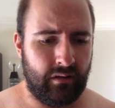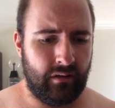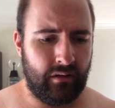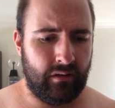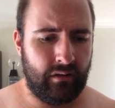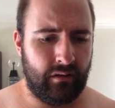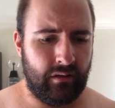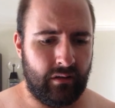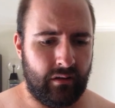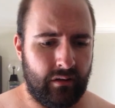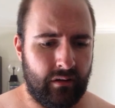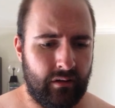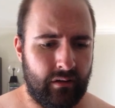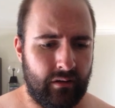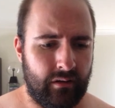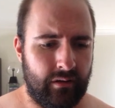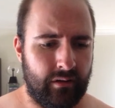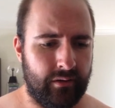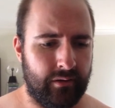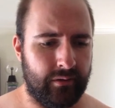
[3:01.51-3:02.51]

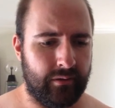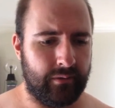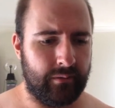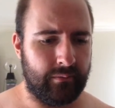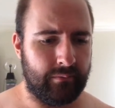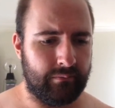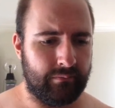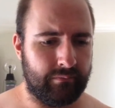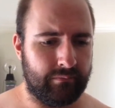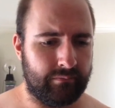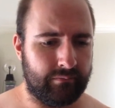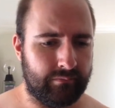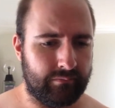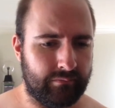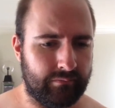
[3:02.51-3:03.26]
(silence)